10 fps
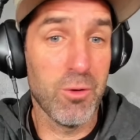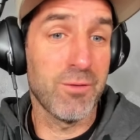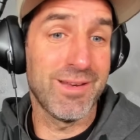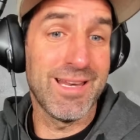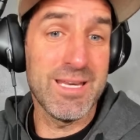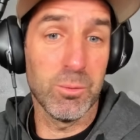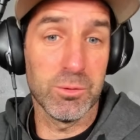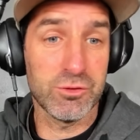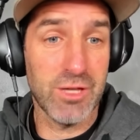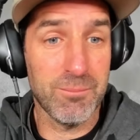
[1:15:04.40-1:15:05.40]
of Elite
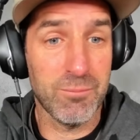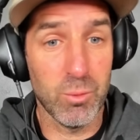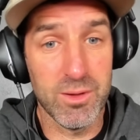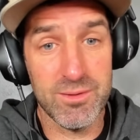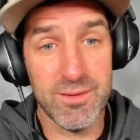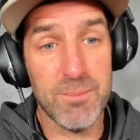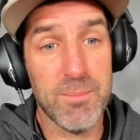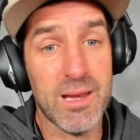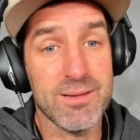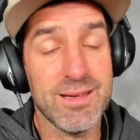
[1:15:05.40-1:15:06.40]
World Champs wins in that
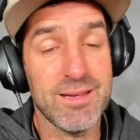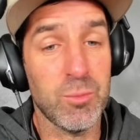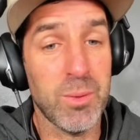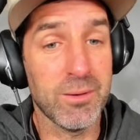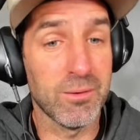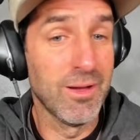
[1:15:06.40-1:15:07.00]
Mallet DH pedal.